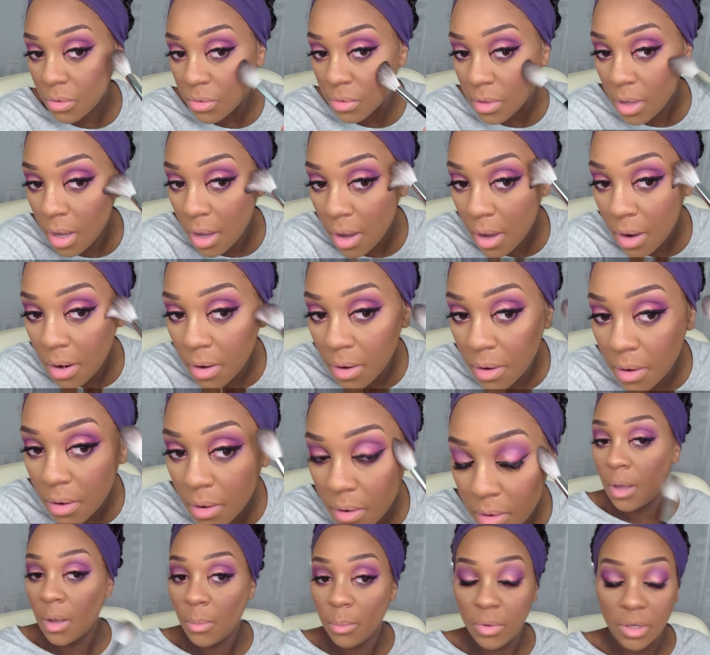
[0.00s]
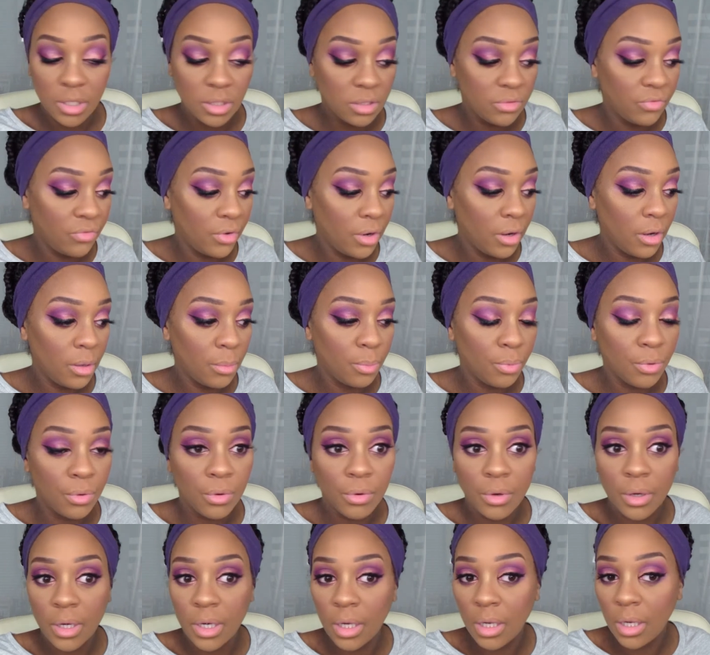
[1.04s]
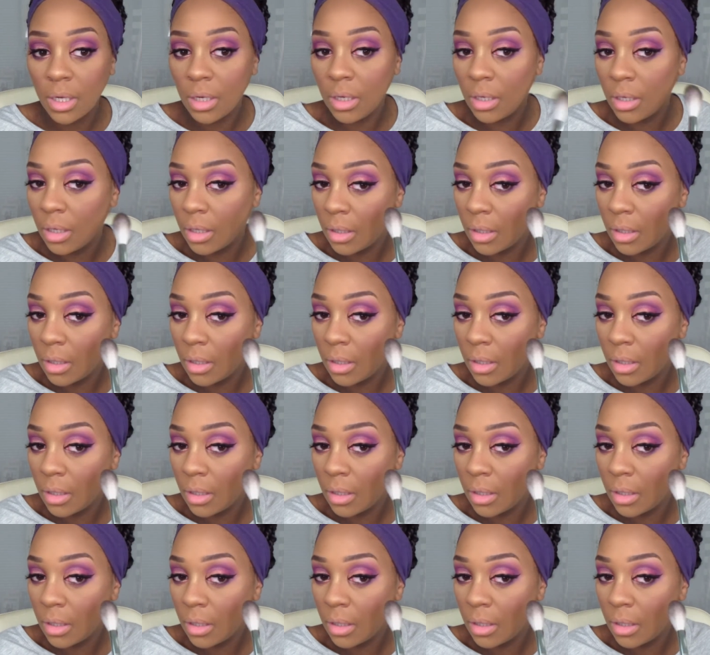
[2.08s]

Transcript: that, but it's very pretty.